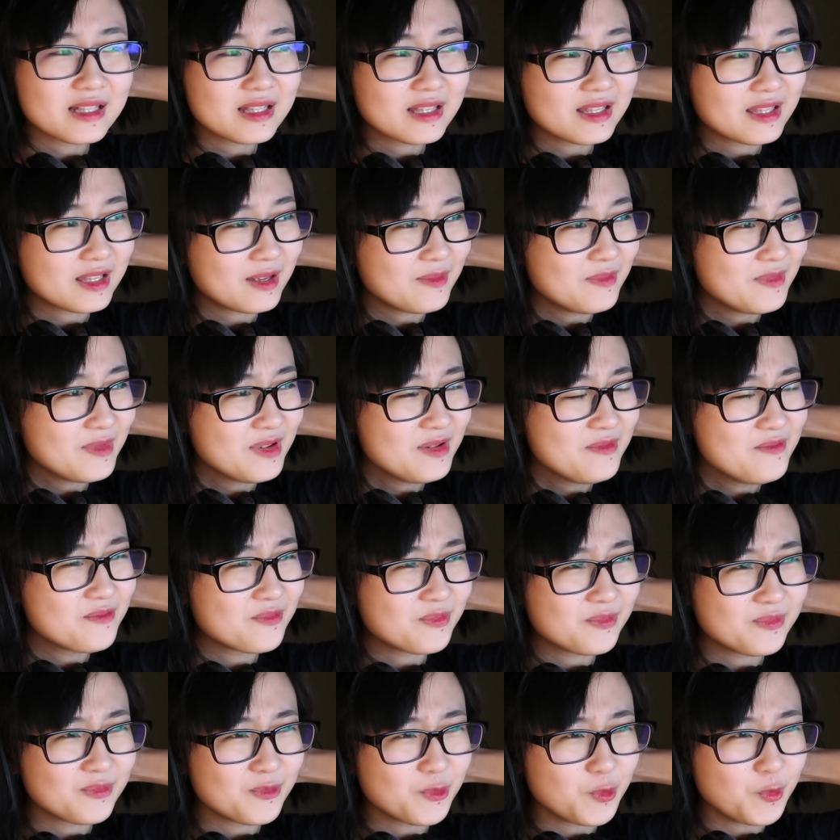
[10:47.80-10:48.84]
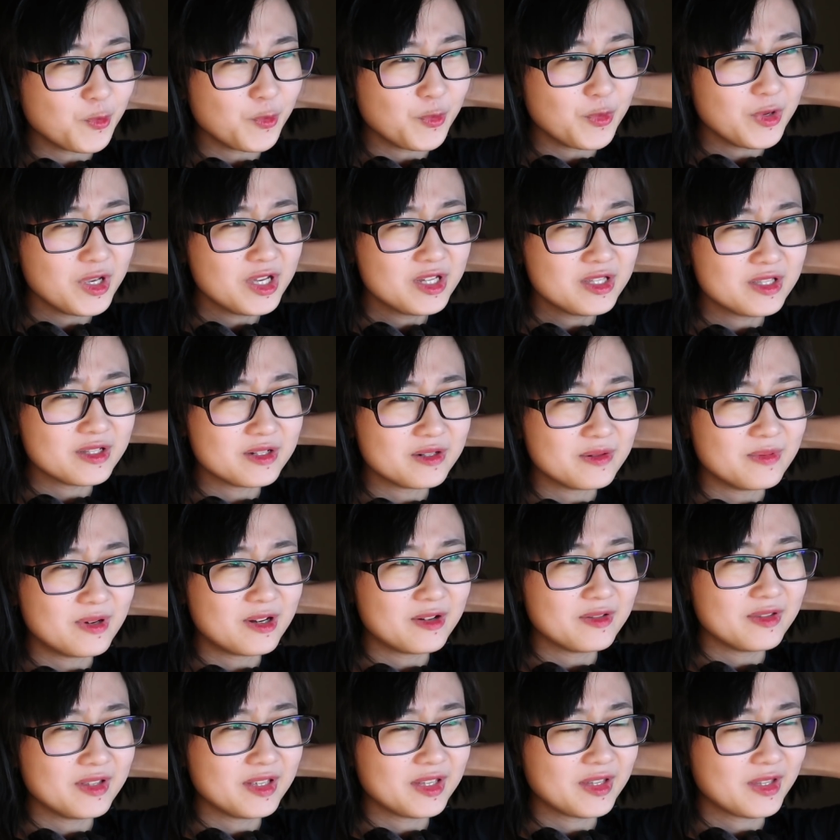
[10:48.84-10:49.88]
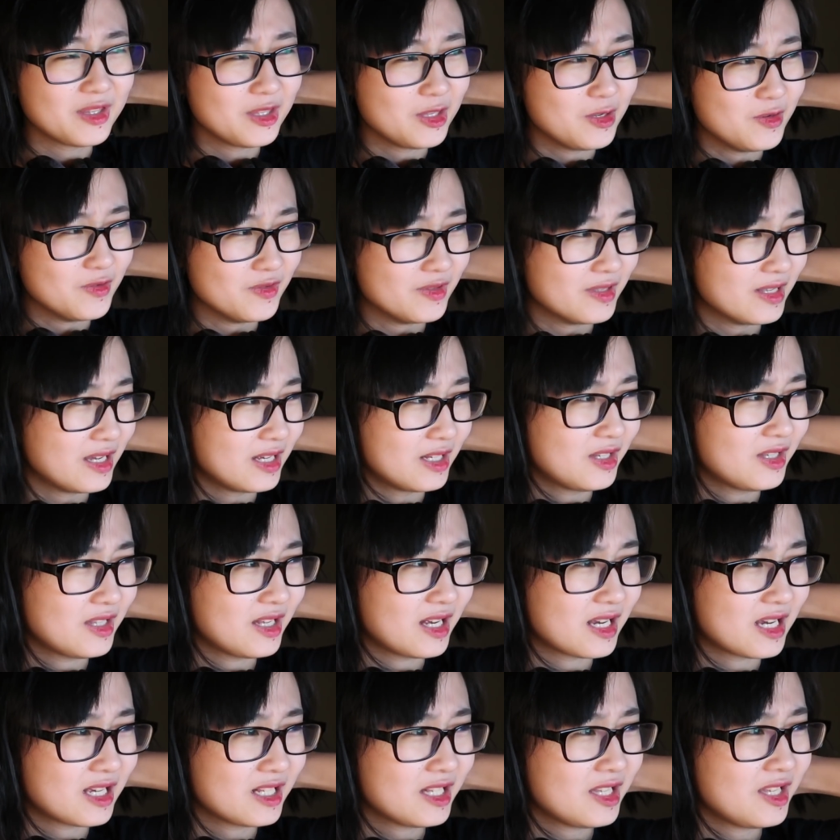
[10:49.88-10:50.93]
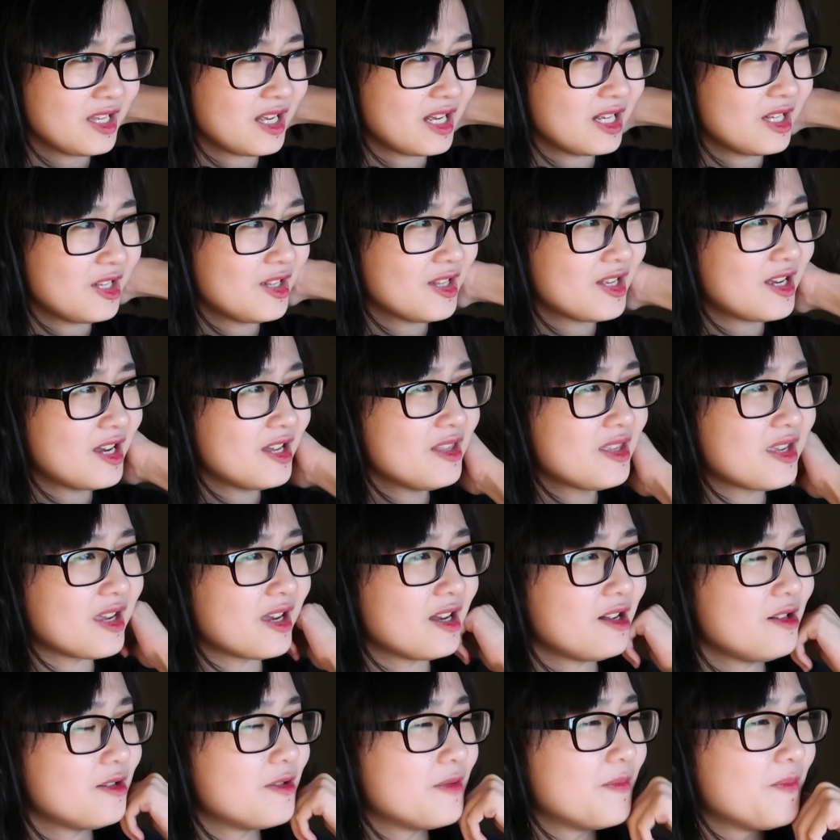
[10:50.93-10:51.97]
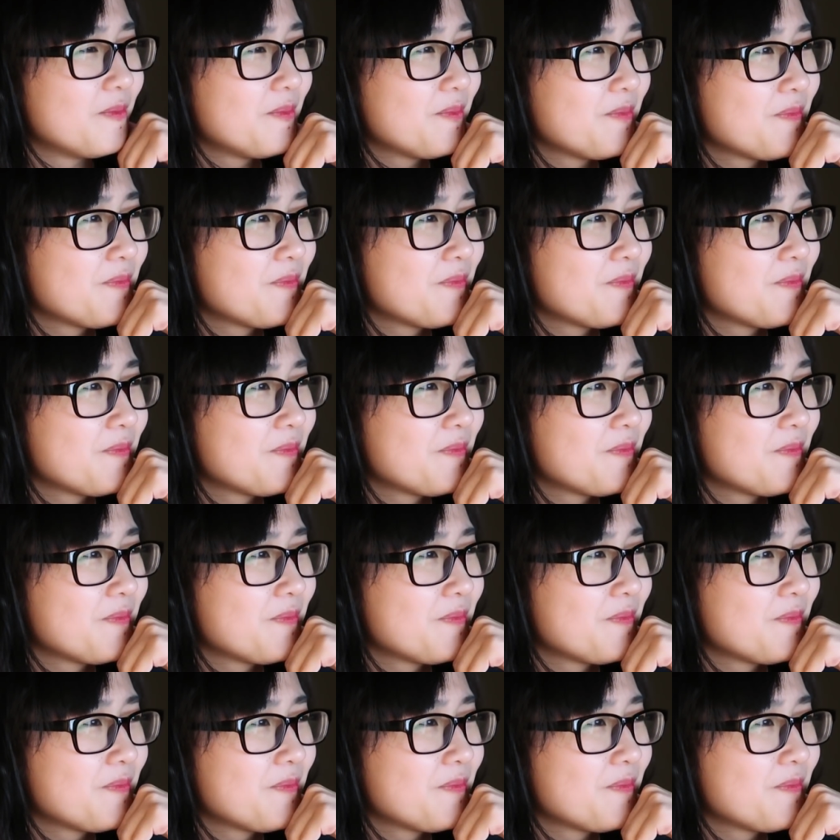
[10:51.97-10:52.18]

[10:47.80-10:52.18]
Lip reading: something weird about this dude. I just can't tell.